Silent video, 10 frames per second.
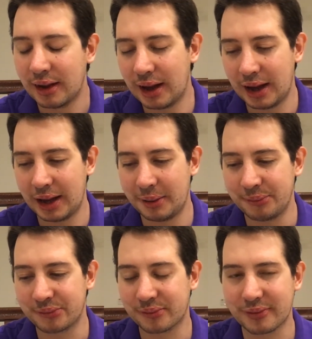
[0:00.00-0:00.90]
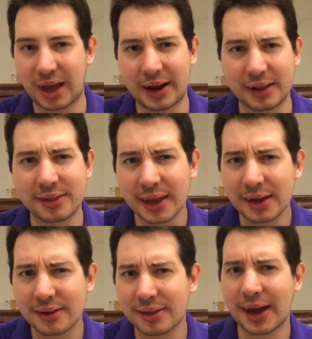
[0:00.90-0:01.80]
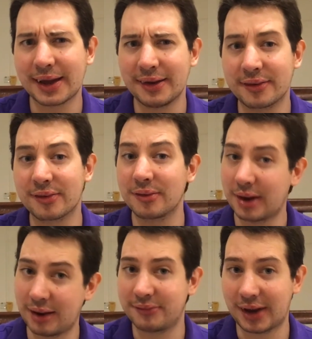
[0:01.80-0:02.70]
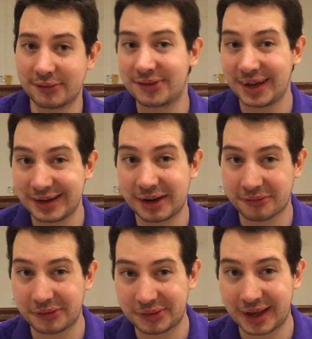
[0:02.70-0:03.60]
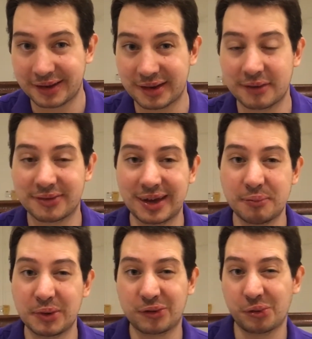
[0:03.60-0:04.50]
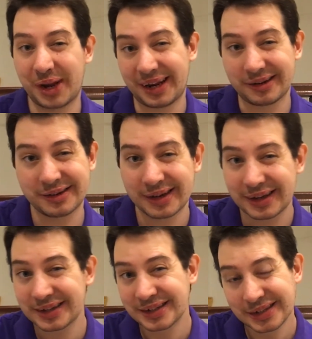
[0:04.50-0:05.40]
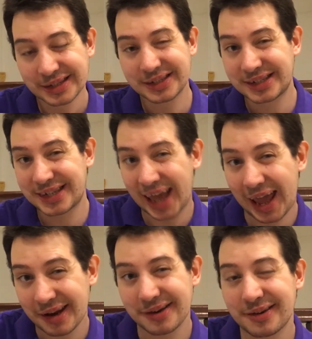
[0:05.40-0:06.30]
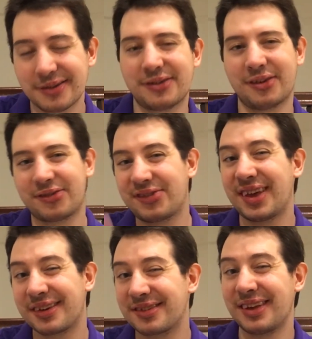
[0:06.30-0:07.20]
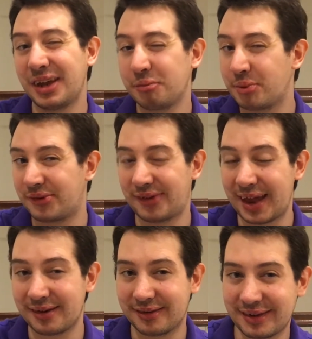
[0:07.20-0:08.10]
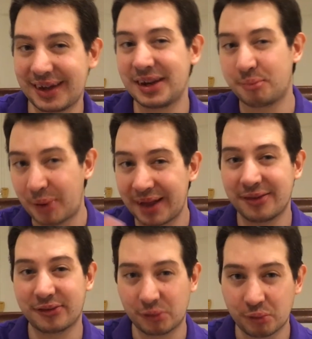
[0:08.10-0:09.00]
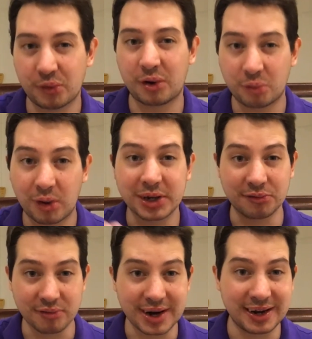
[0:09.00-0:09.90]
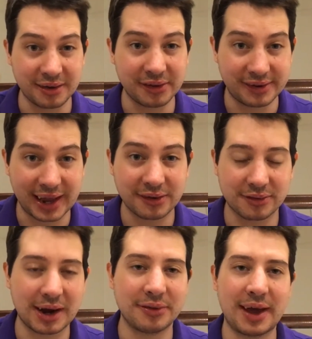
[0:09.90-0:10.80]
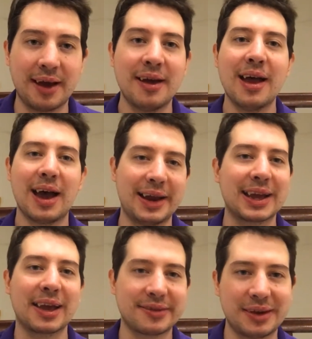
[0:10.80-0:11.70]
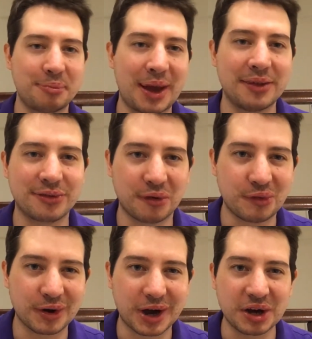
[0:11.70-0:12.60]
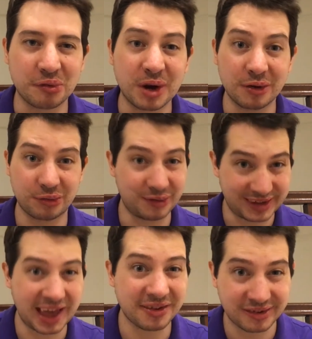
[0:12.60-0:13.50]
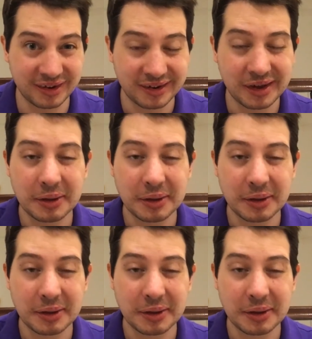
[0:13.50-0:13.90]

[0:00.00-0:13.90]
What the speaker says: And I think that is, I've seen different things. I've seen between 10 to 16%. It depends on what you read on the data out there, and I guess it depends on what kind of wheels were tested,